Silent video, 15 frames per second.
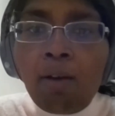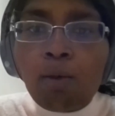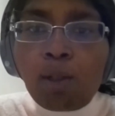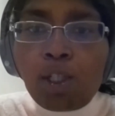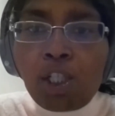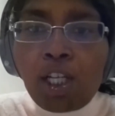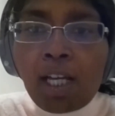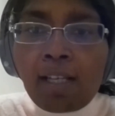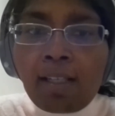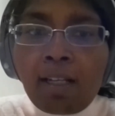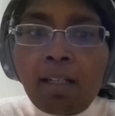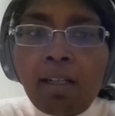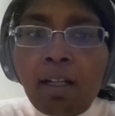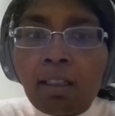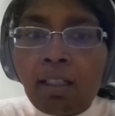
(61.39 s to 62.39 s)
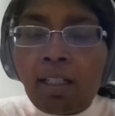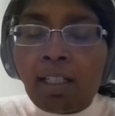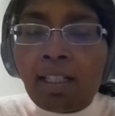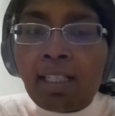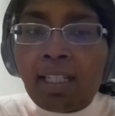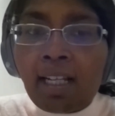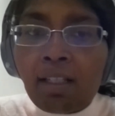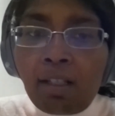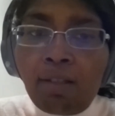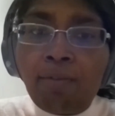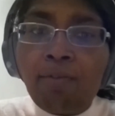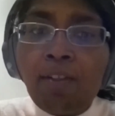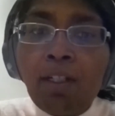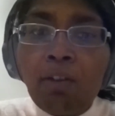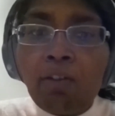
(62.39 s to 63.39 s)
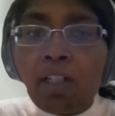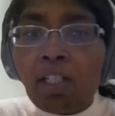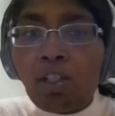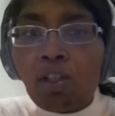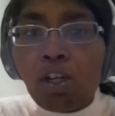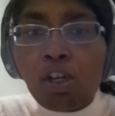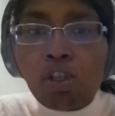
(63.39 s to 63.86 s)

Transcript: where she has conducted extensive field research